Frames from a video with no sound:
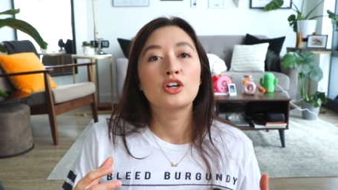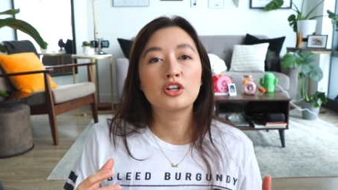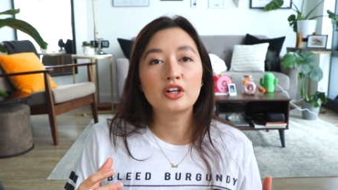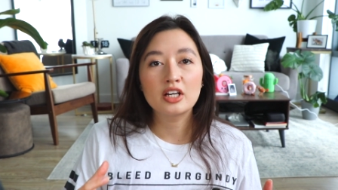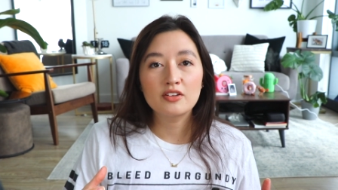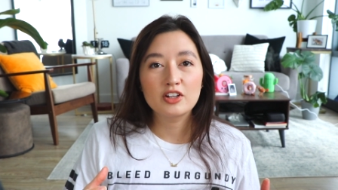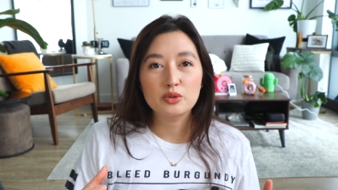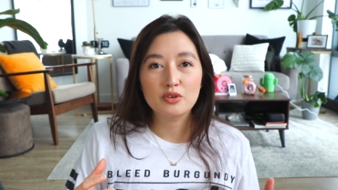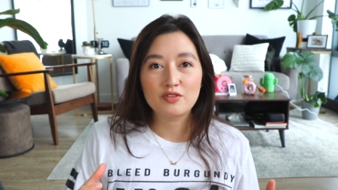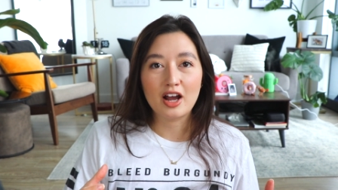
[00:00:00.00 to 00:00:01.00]
your
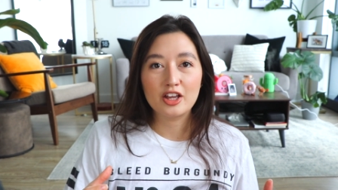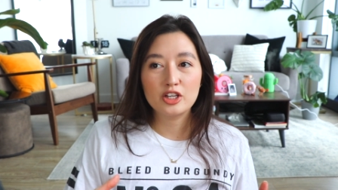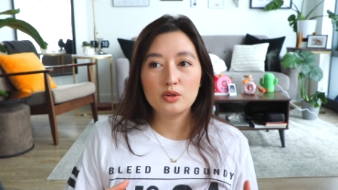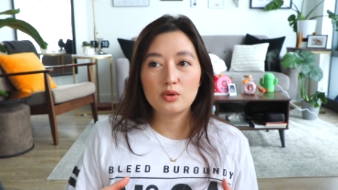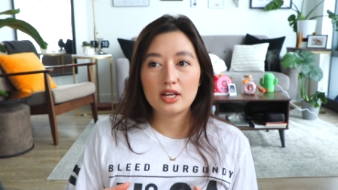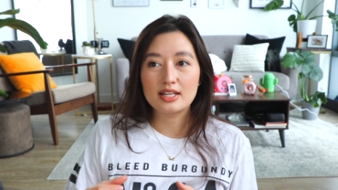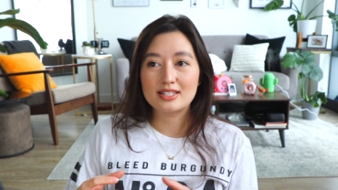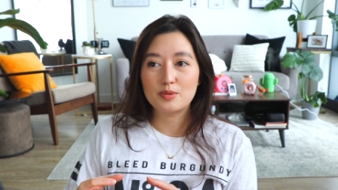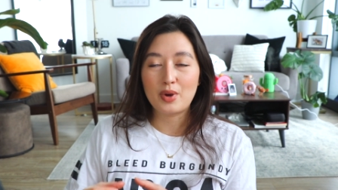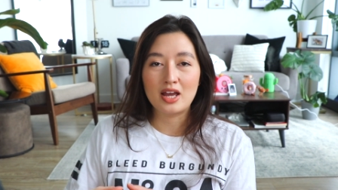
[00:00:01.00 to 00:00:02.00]
individual value is
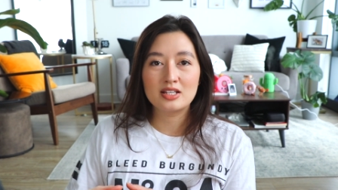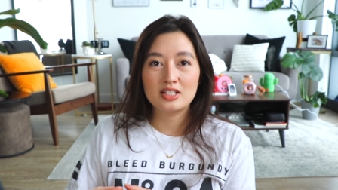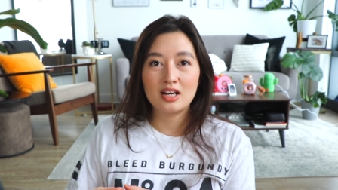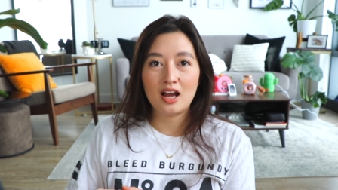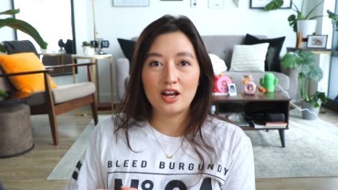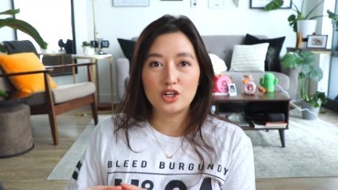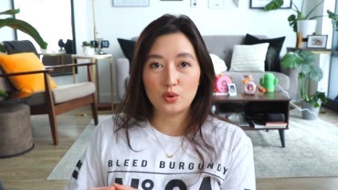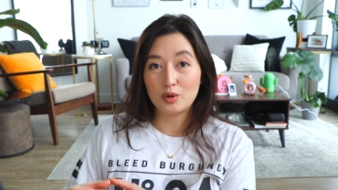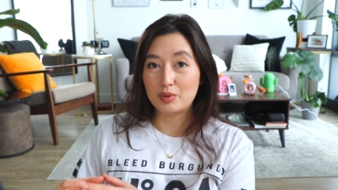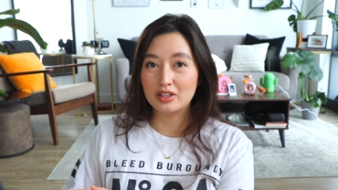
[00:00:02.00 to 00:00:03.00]
dependent on
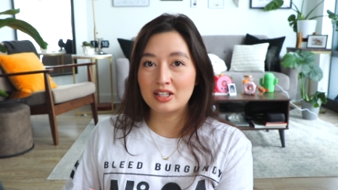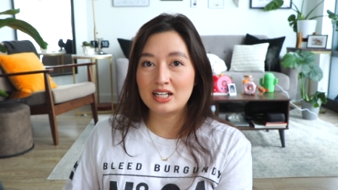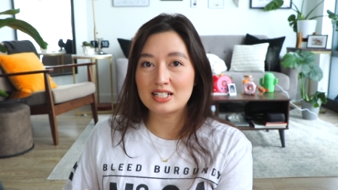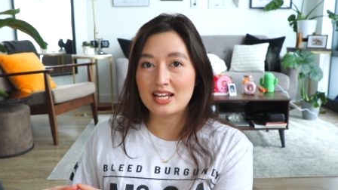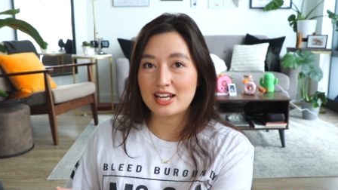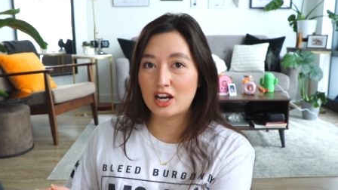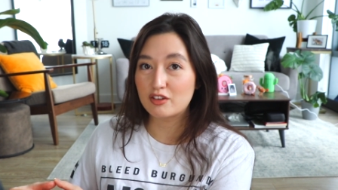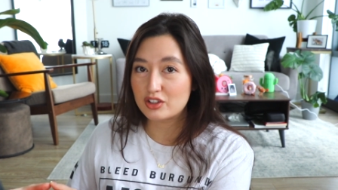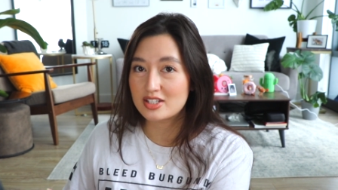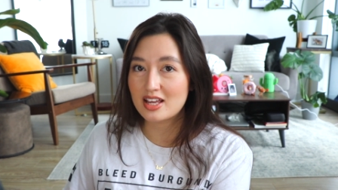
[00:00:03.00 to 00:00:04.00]
your ability to take care
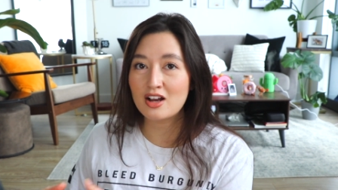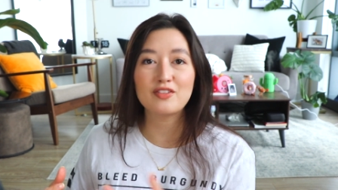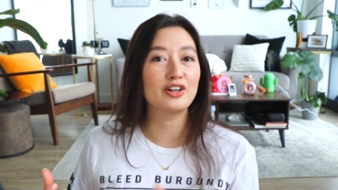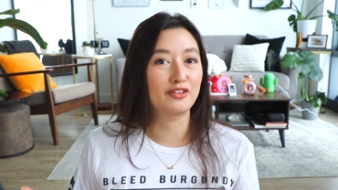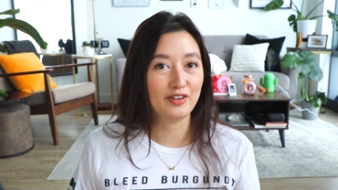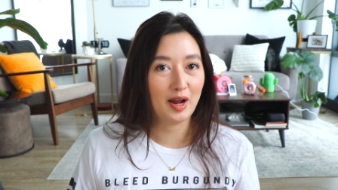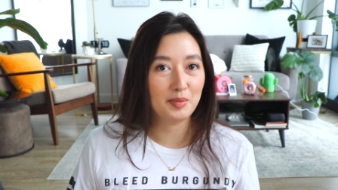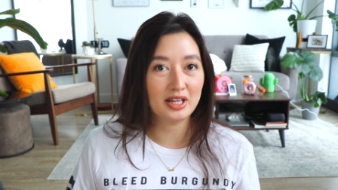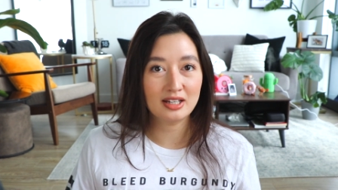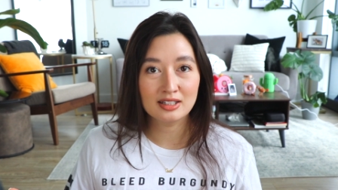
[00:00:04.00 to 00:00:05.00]
of yourself and your
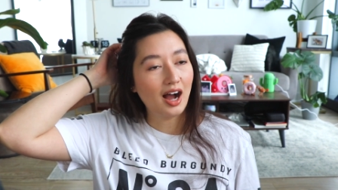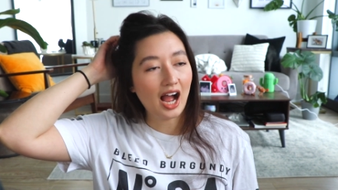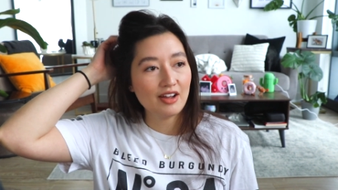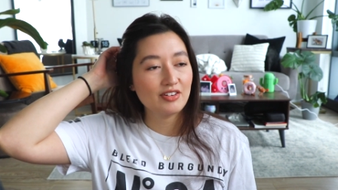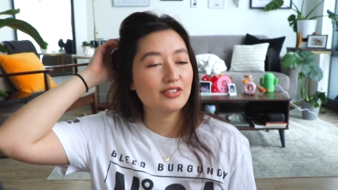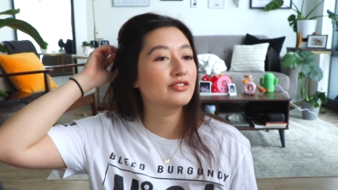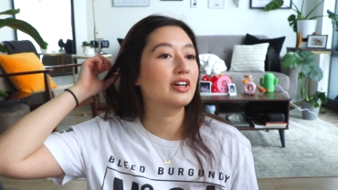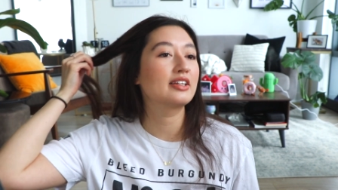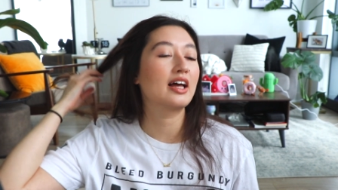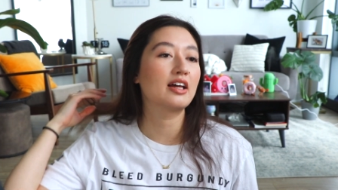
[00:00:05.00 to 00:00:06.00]
family. I've even
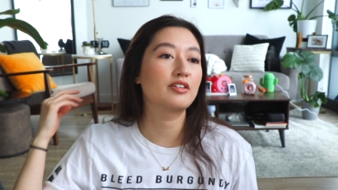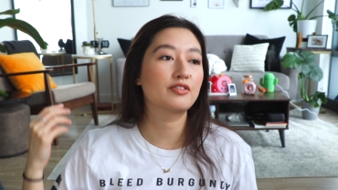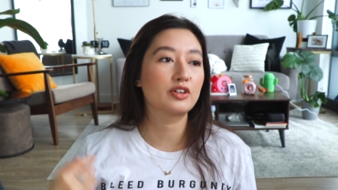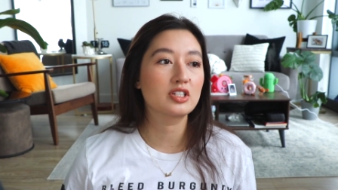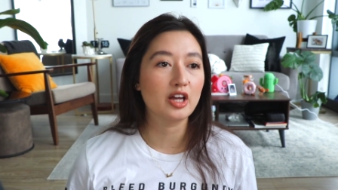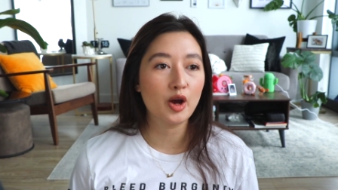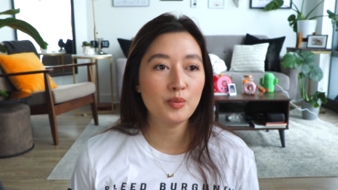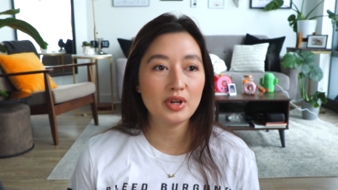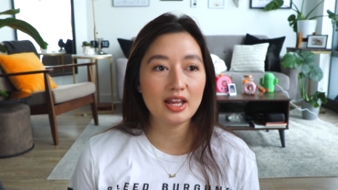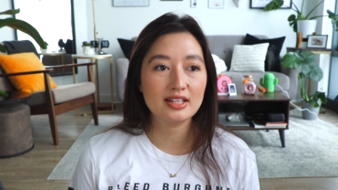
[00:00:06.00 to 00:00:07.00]
read that for
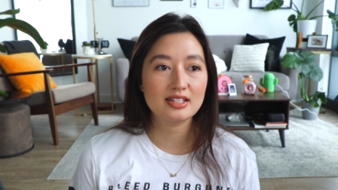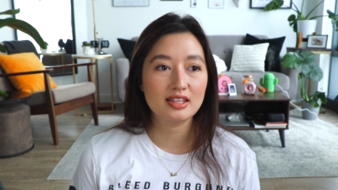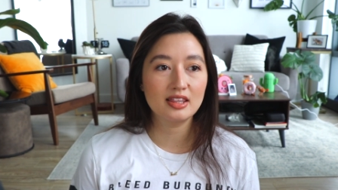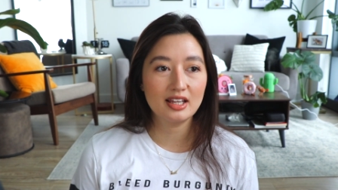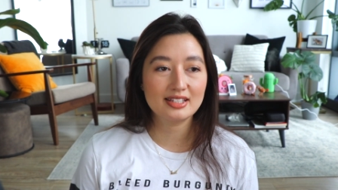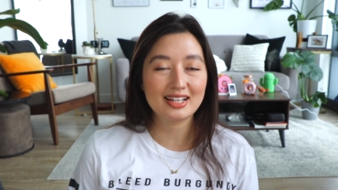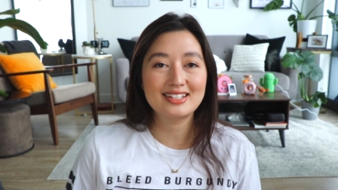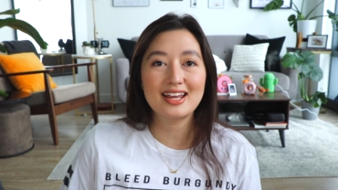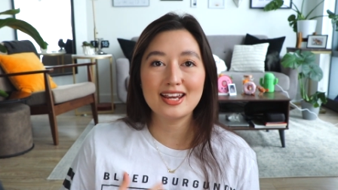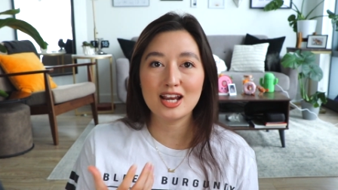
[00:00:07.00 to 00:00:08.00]
some, it's like
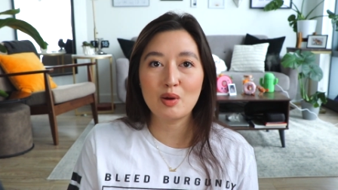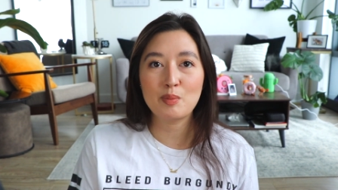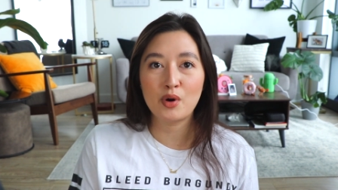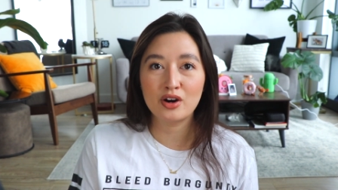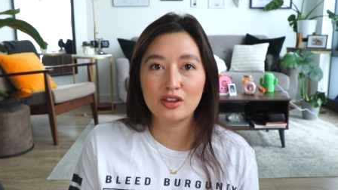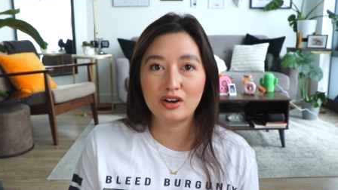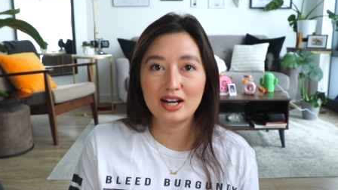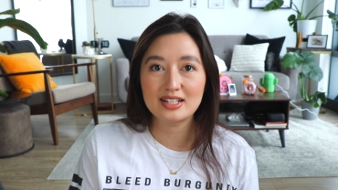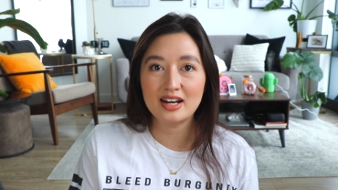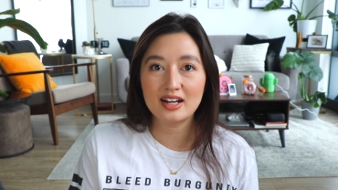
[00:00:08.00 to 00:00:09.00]
taking away part of their
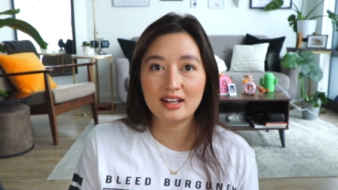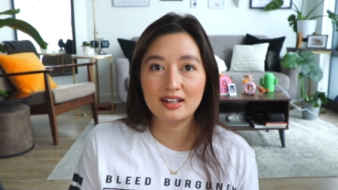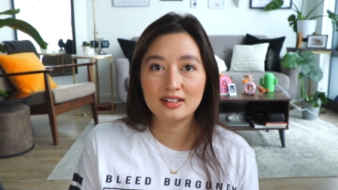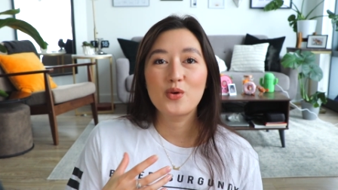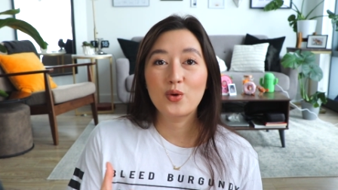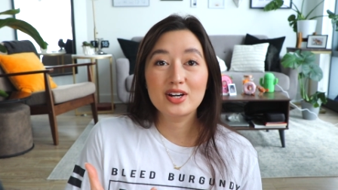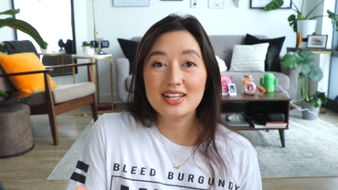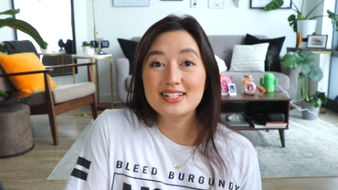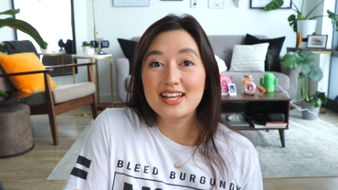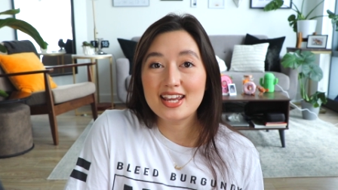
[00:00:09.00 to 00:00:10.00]
identity, or it's
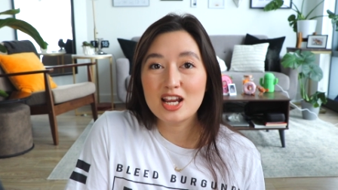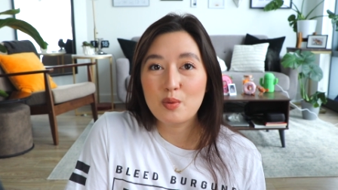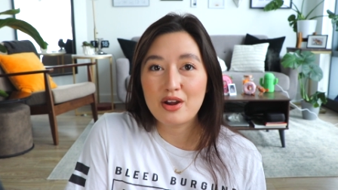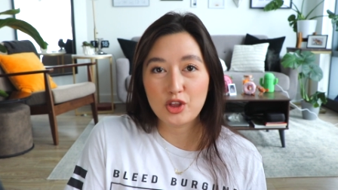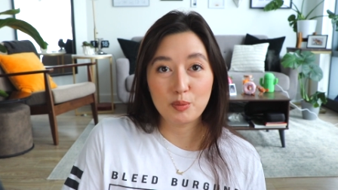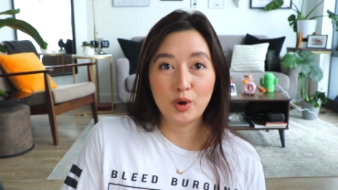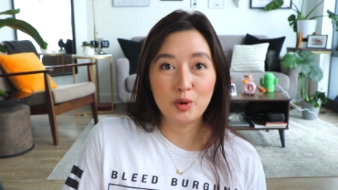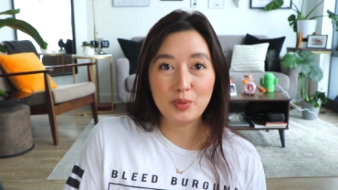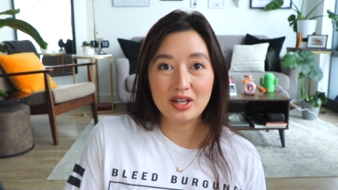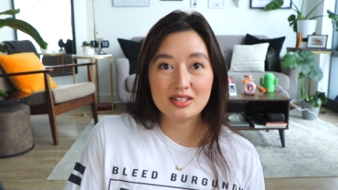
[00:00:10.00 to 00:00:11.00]
like taking away their
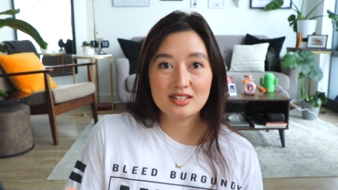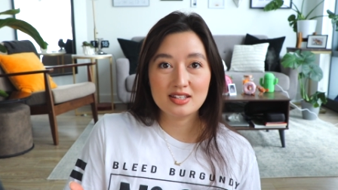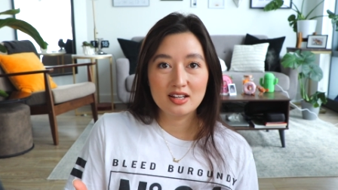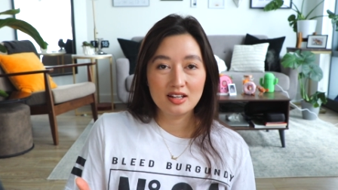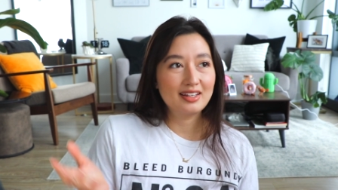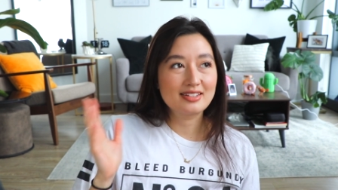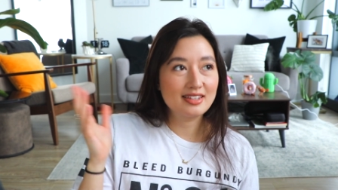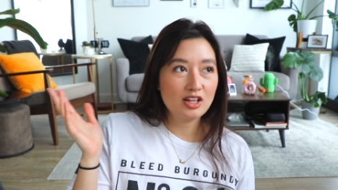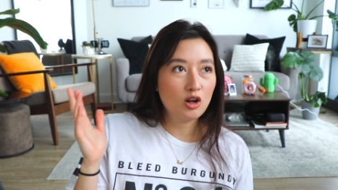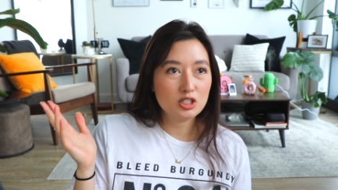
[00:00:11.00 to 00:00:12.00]
purpose. It's
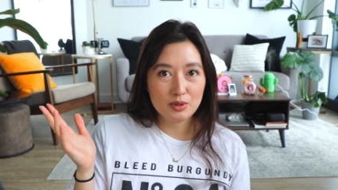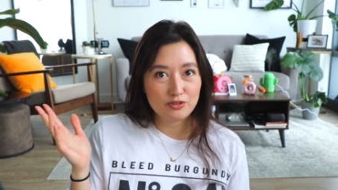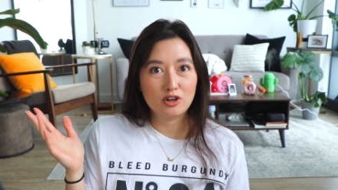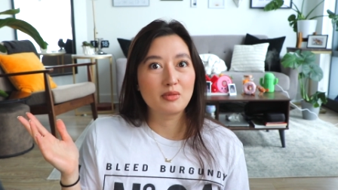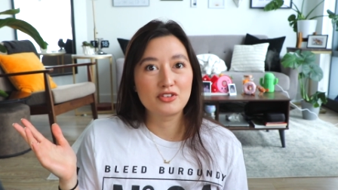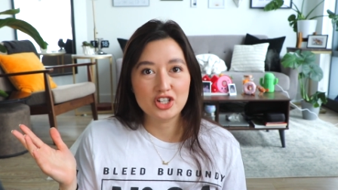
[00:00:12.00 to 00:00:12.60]
the ultimate form of